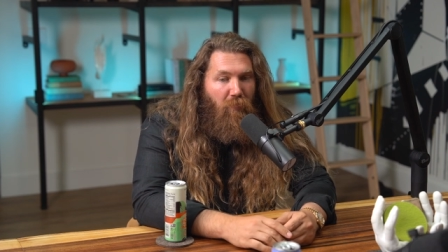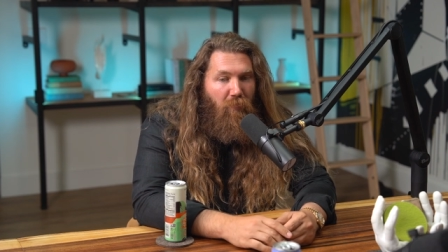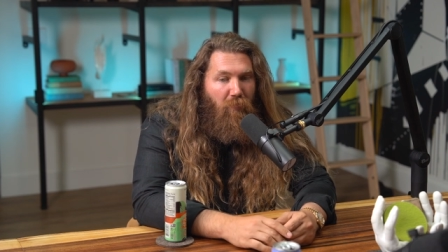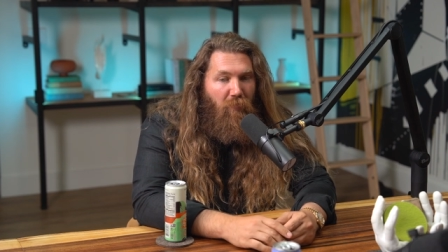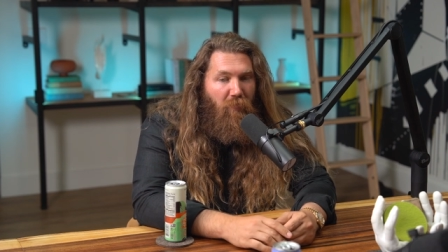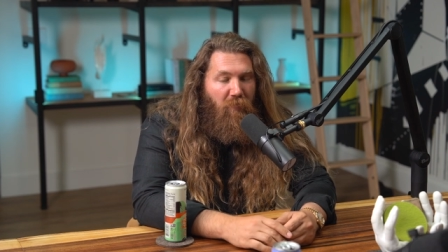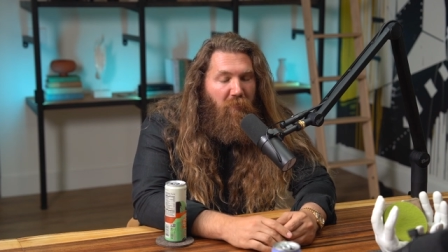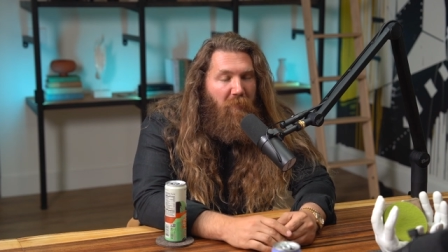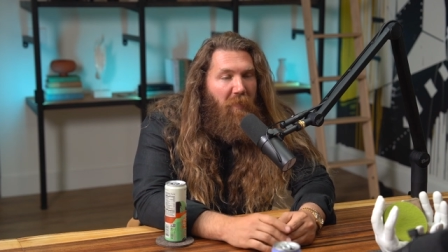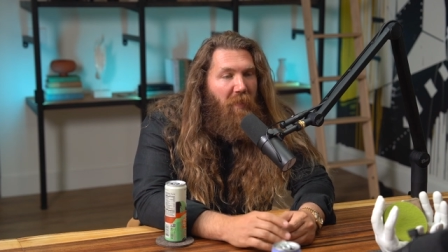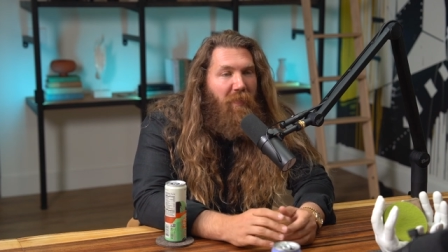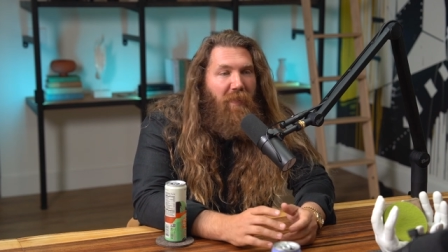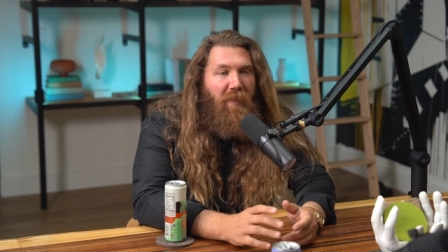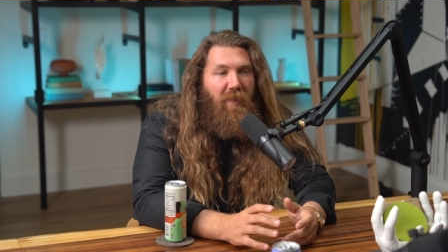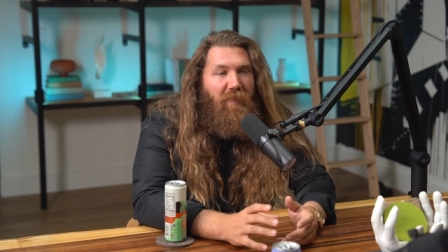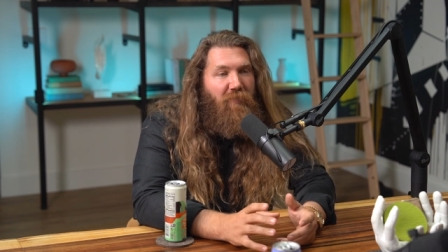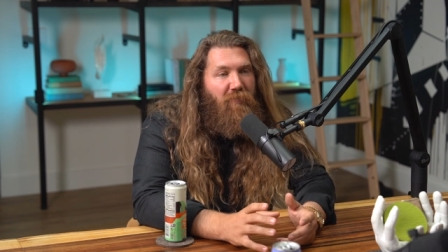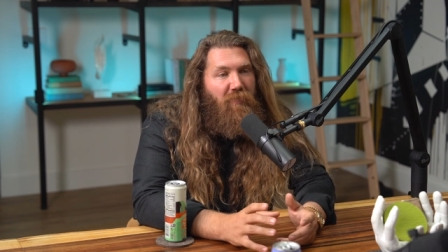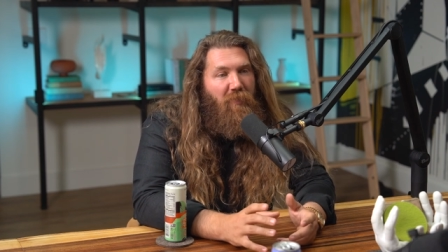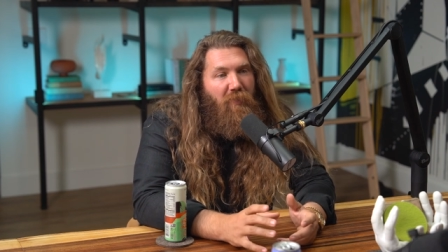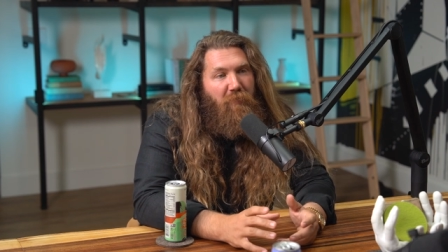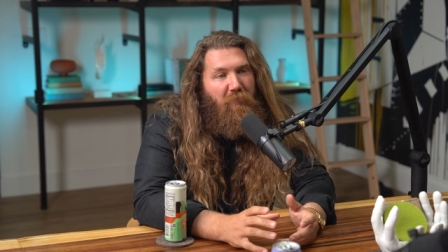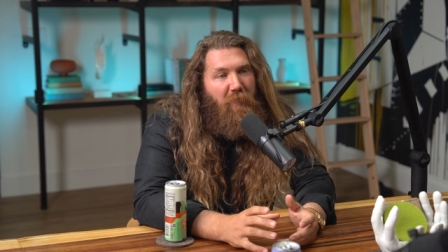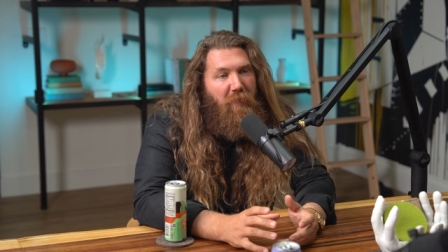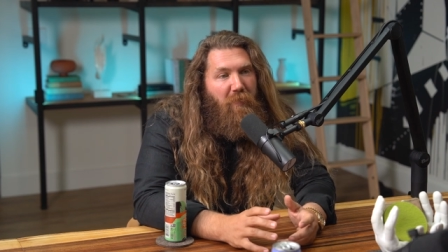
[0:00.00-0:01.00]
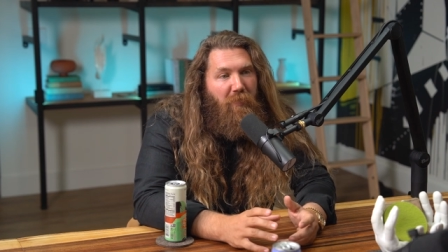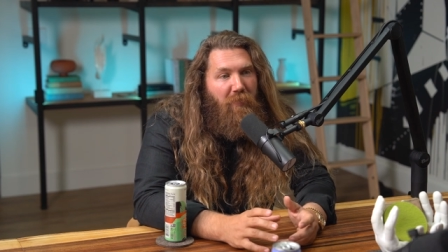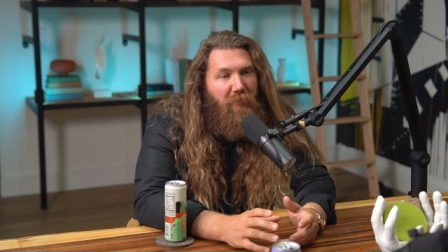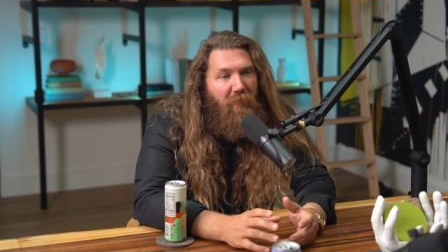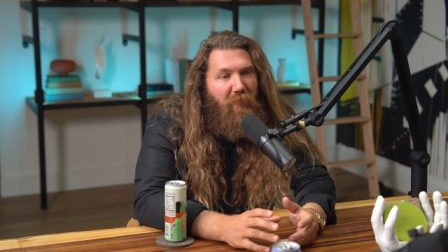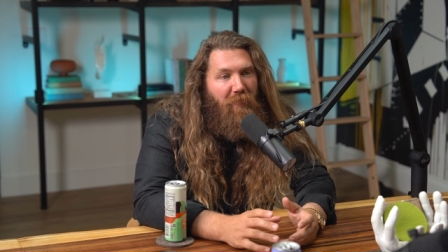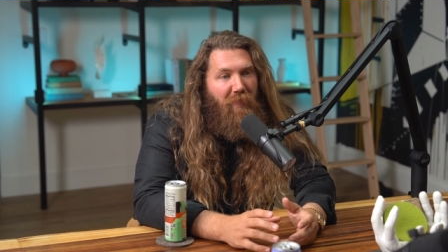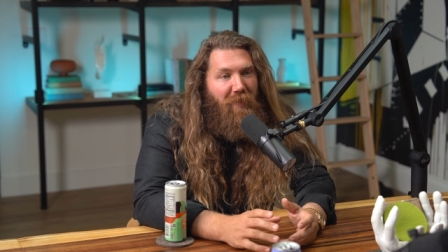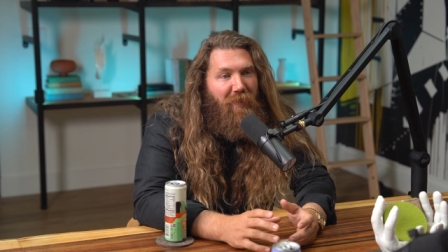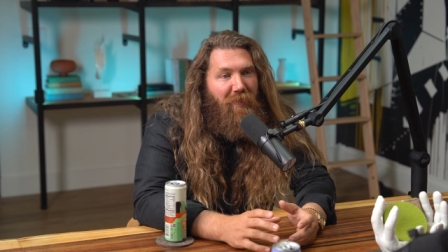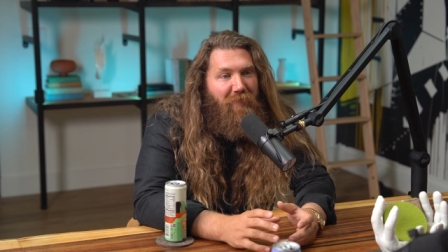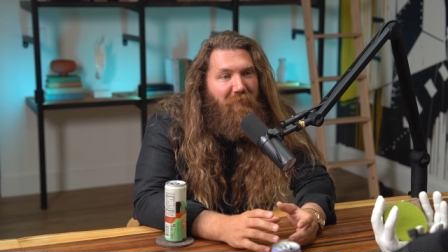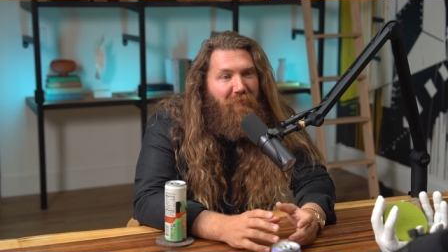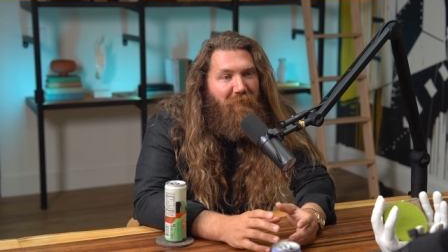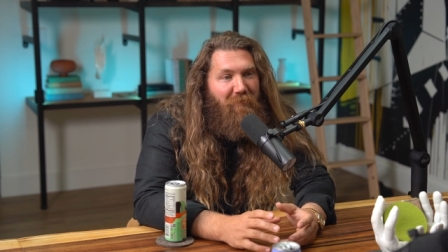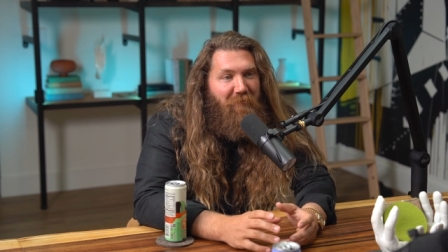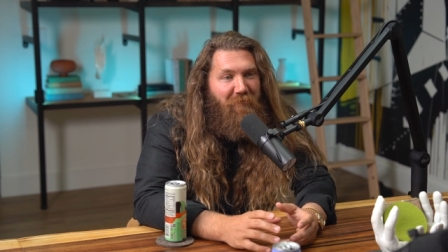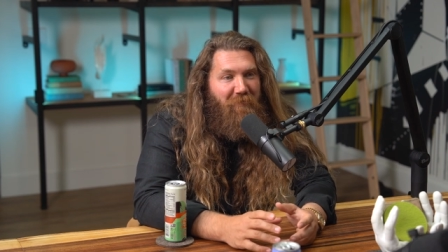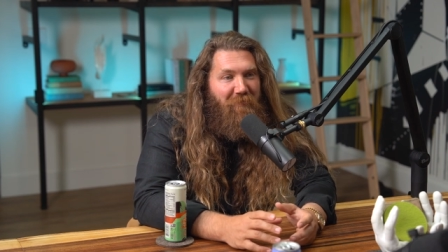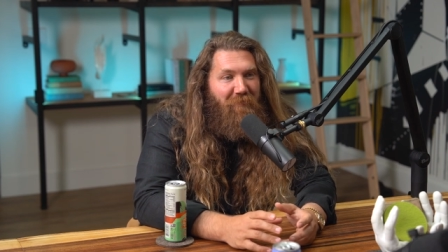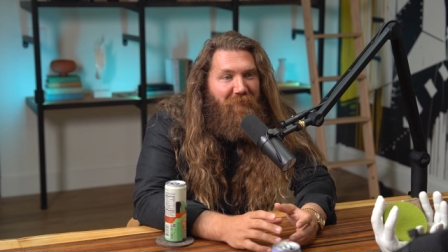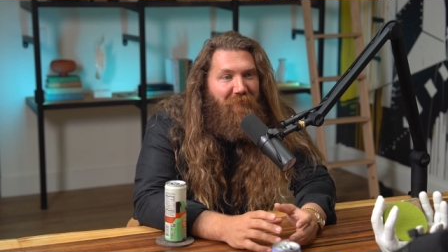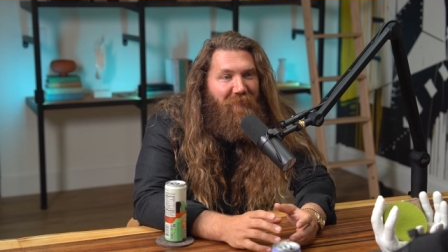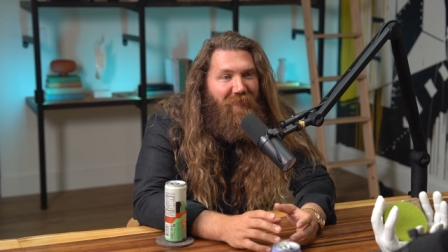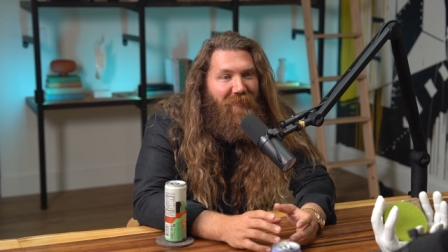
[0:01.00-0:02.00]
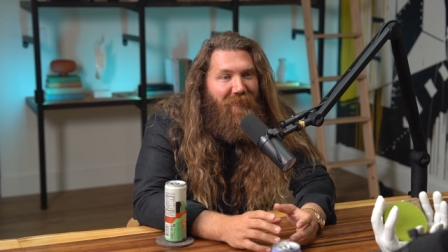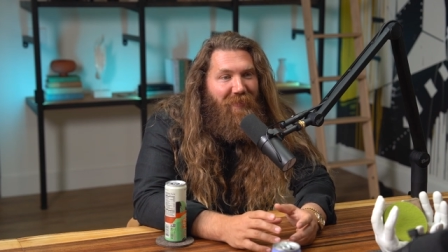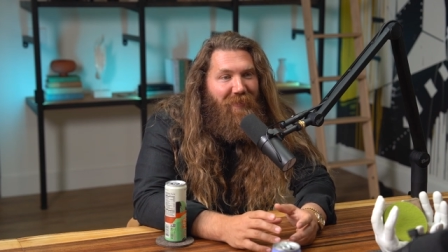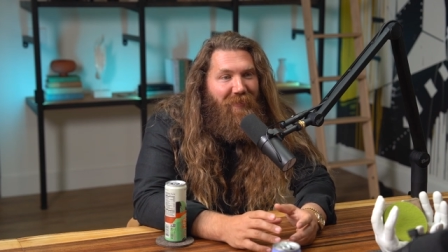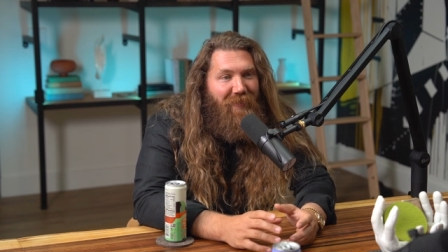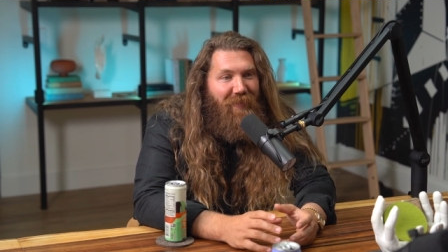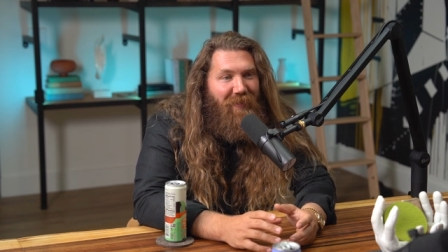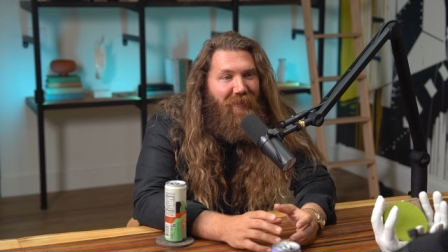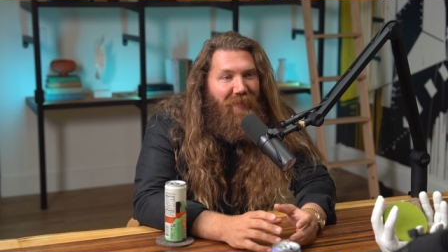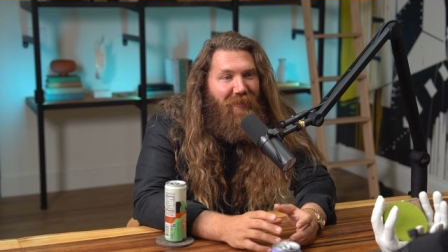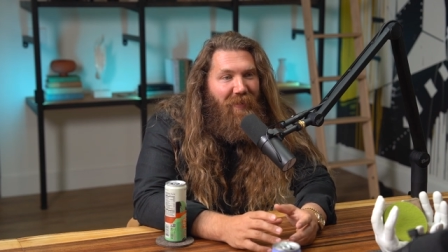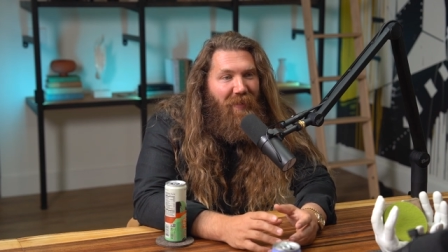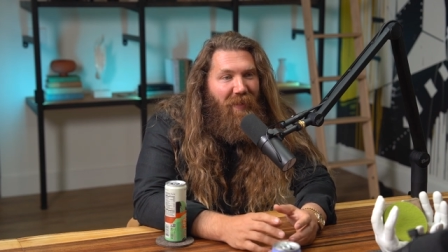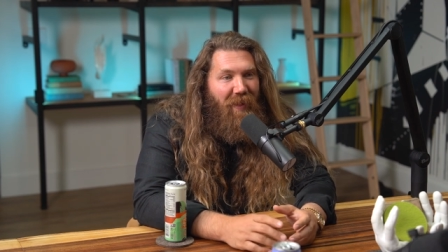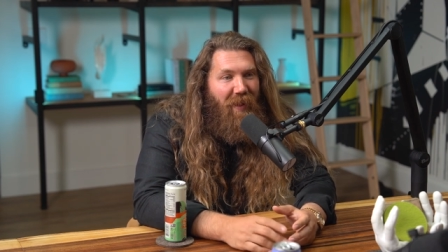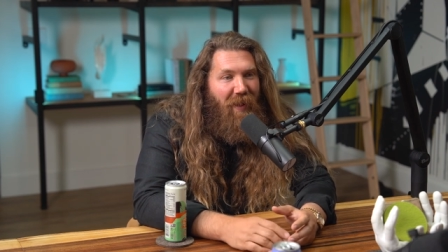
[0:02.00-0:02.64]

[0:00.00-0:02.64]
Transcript: was about like six people in line already.